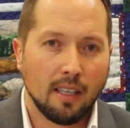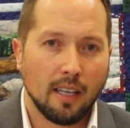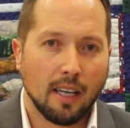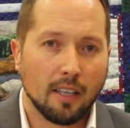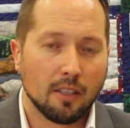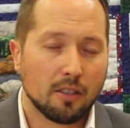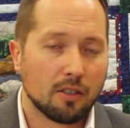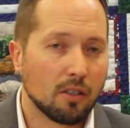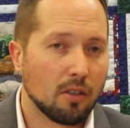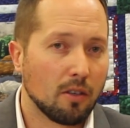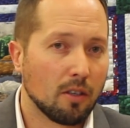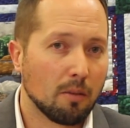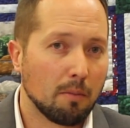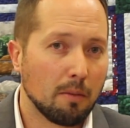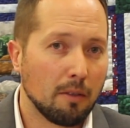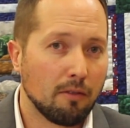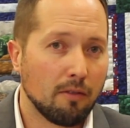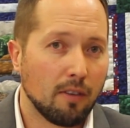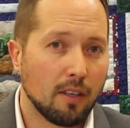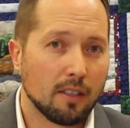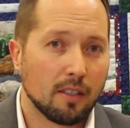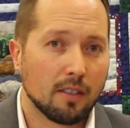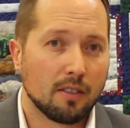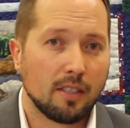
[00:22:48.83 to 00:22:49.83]
And so it'll be
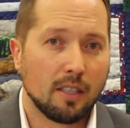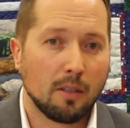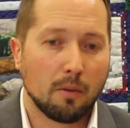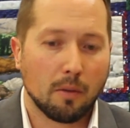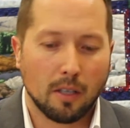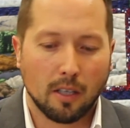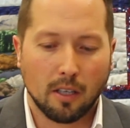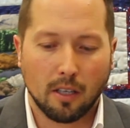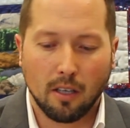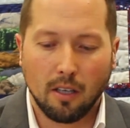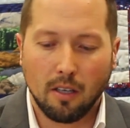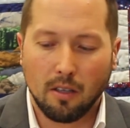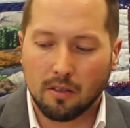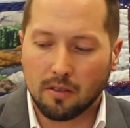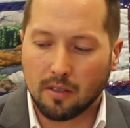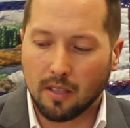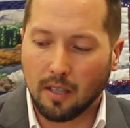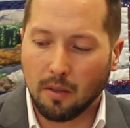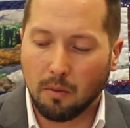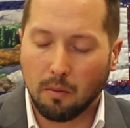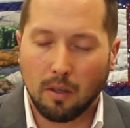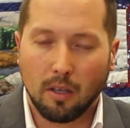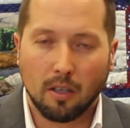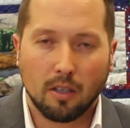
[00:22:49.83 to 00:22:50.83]
fun to see where it goes.
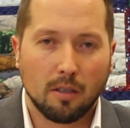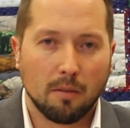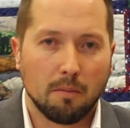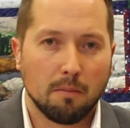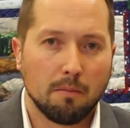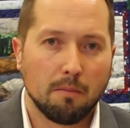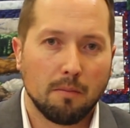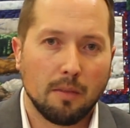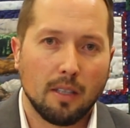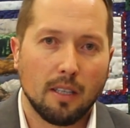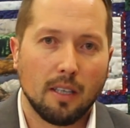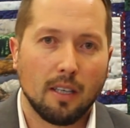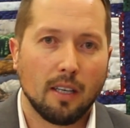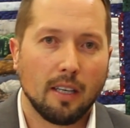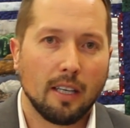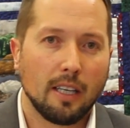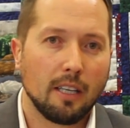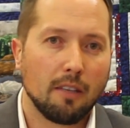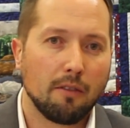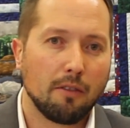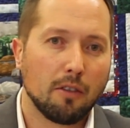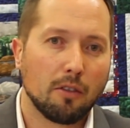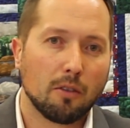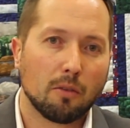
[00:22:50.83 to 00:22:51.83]
I welcome
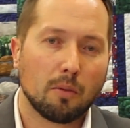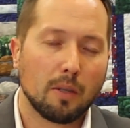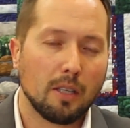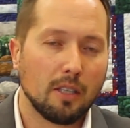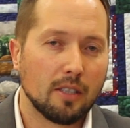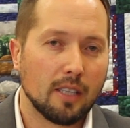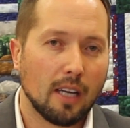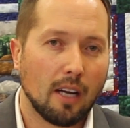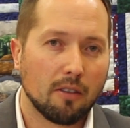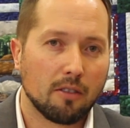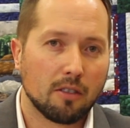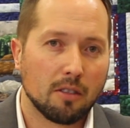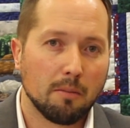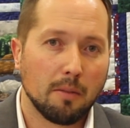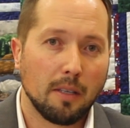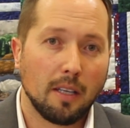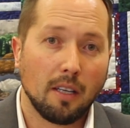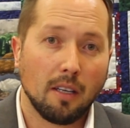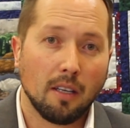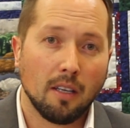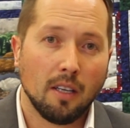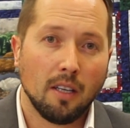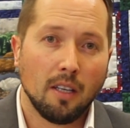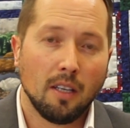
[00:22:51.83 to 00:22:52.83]
any of you to reach out to
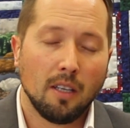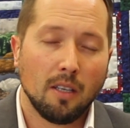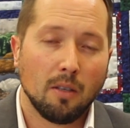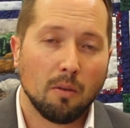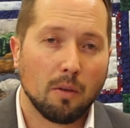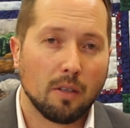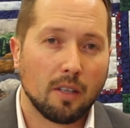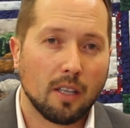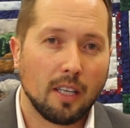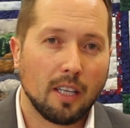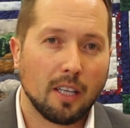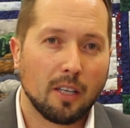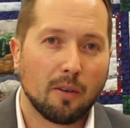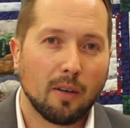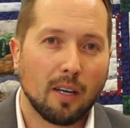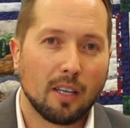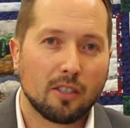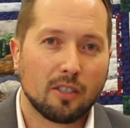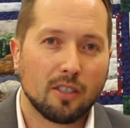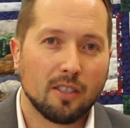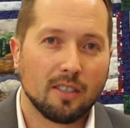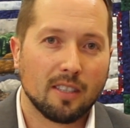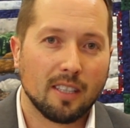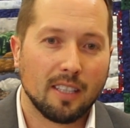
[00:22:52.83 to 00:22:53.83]
me with any
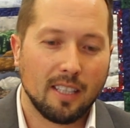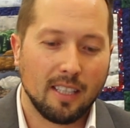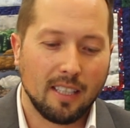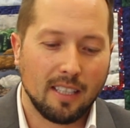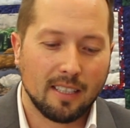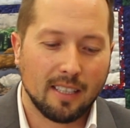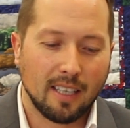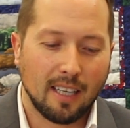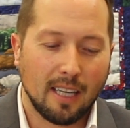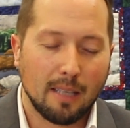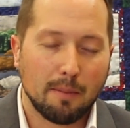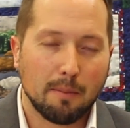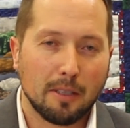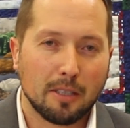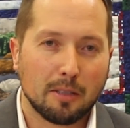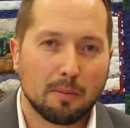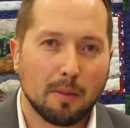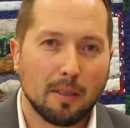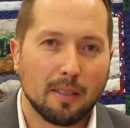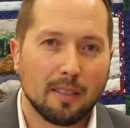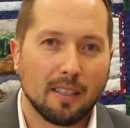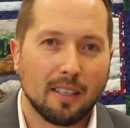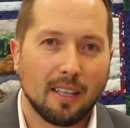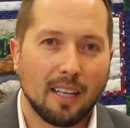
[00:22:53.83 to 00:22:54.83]
questions at any time. I
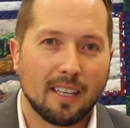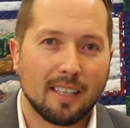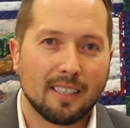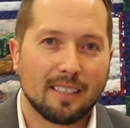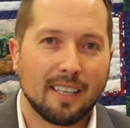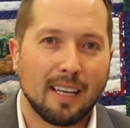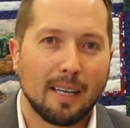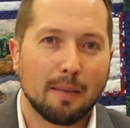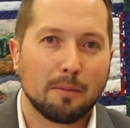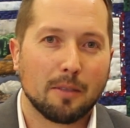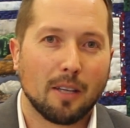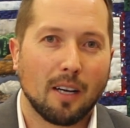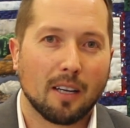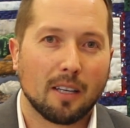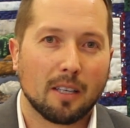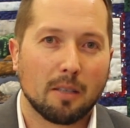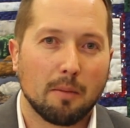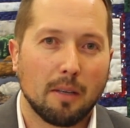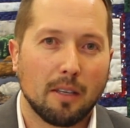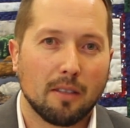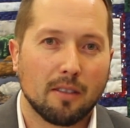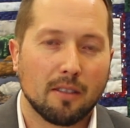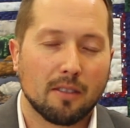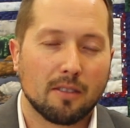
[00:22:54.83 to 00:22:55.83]
spend a lot of time talking
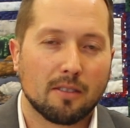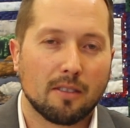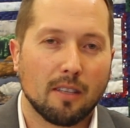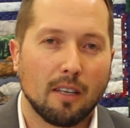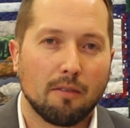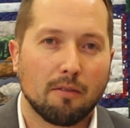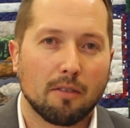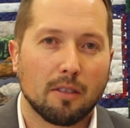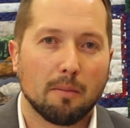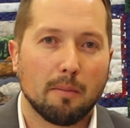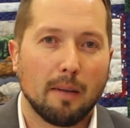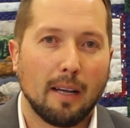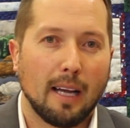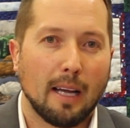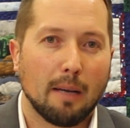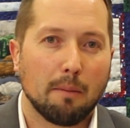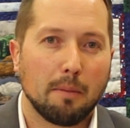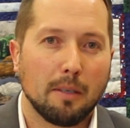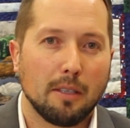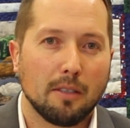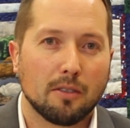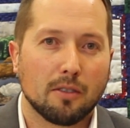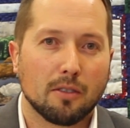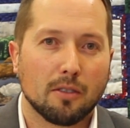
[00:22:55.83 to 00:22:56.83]
about this stuff, and I'm
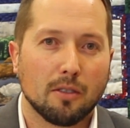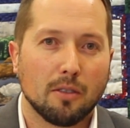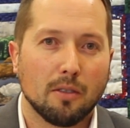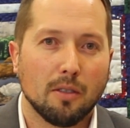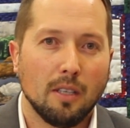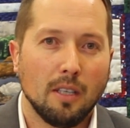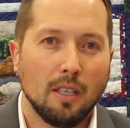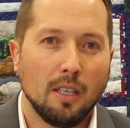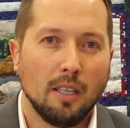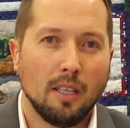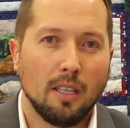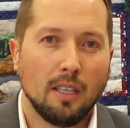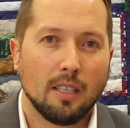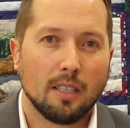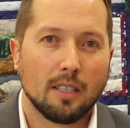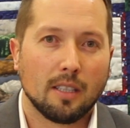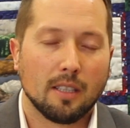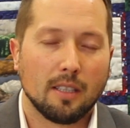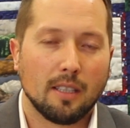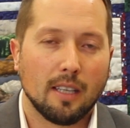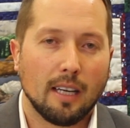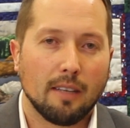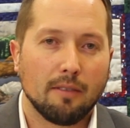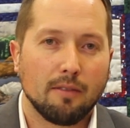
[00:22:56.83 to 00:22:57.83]
happy to
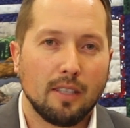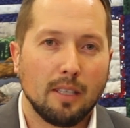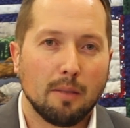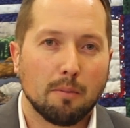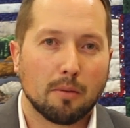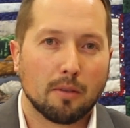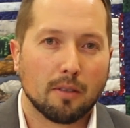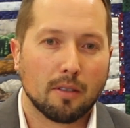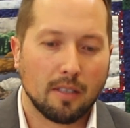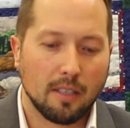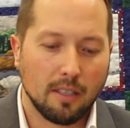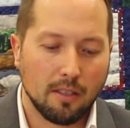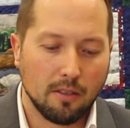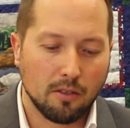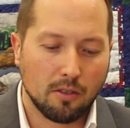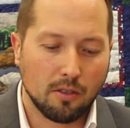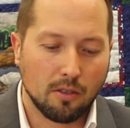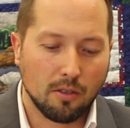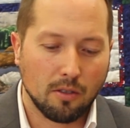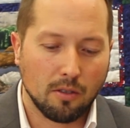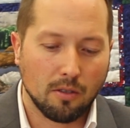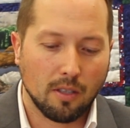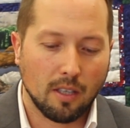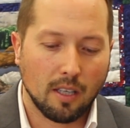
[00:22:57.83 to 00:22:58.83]
dive deeper
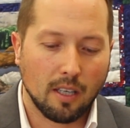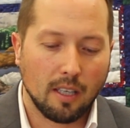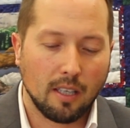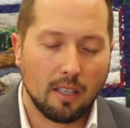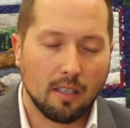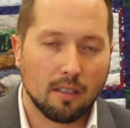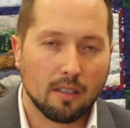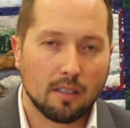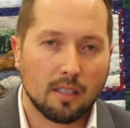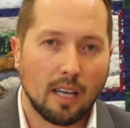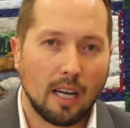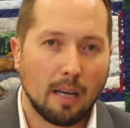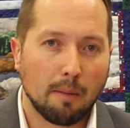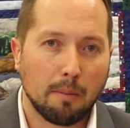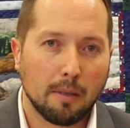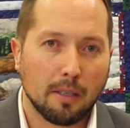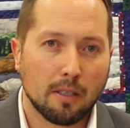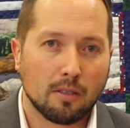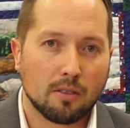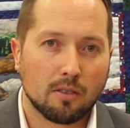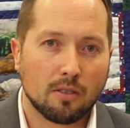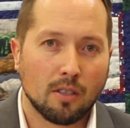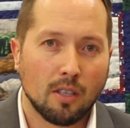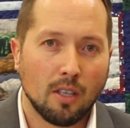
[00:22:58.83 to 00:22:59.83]
into any of the
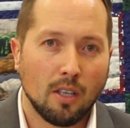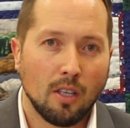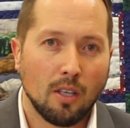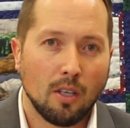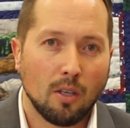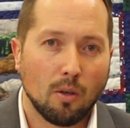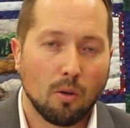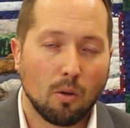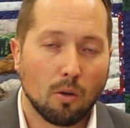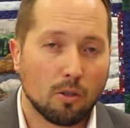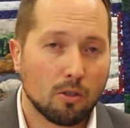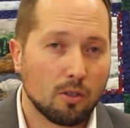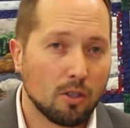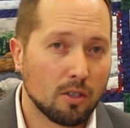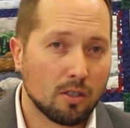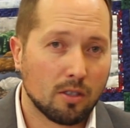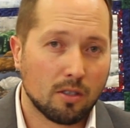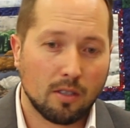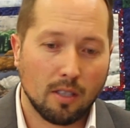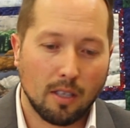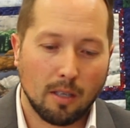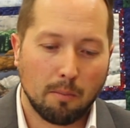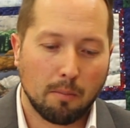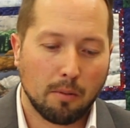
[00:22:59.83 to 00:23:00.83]
topics, or
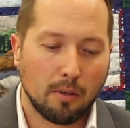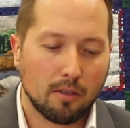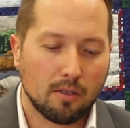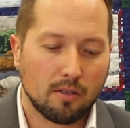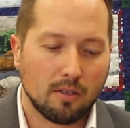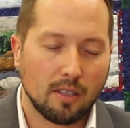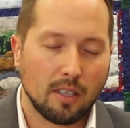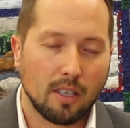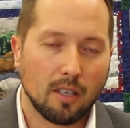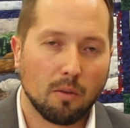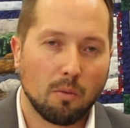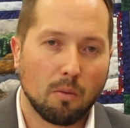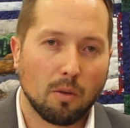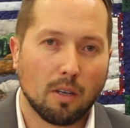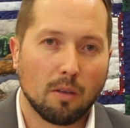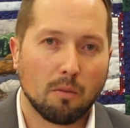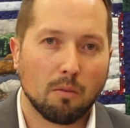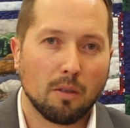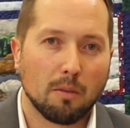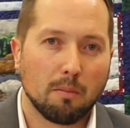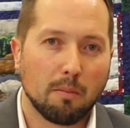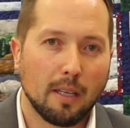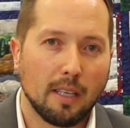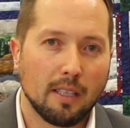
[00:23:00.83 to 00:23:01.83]
just personally on a
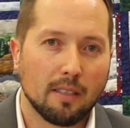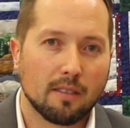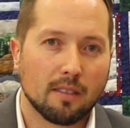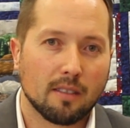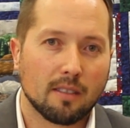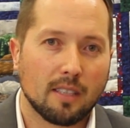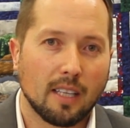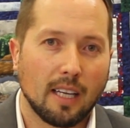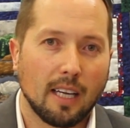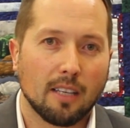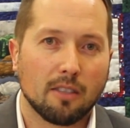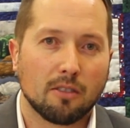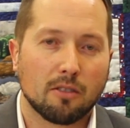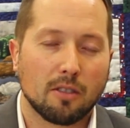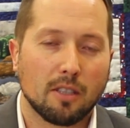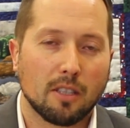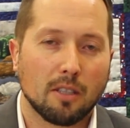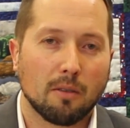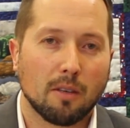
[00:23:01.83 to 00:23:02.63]
one-on-one basis to answer any